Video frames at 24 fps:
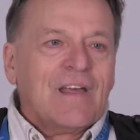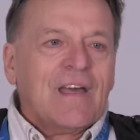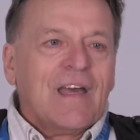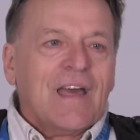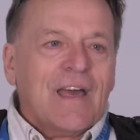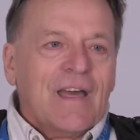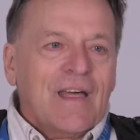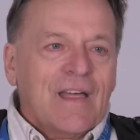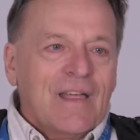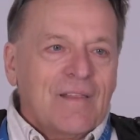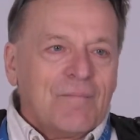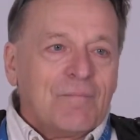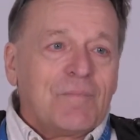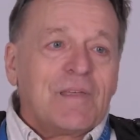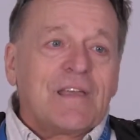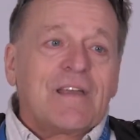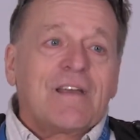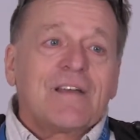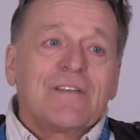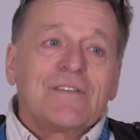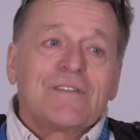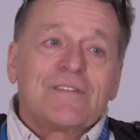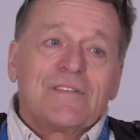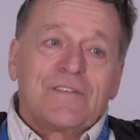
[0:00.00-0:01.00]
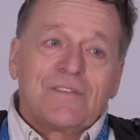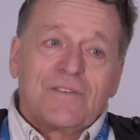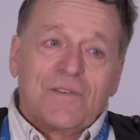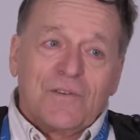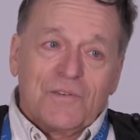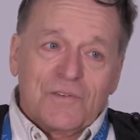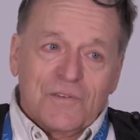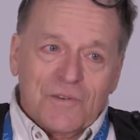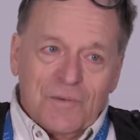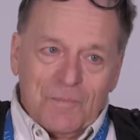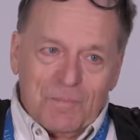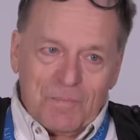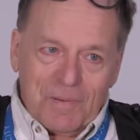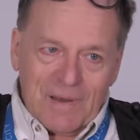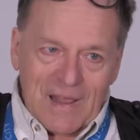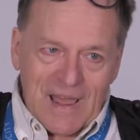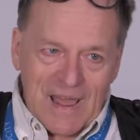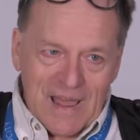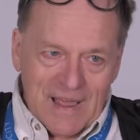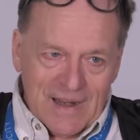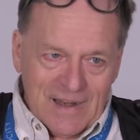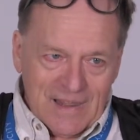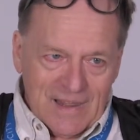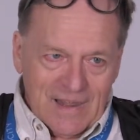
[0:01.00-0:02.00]
and because the Social
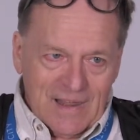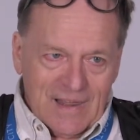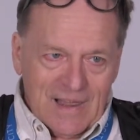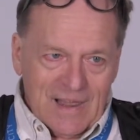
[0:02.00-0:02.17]
Planning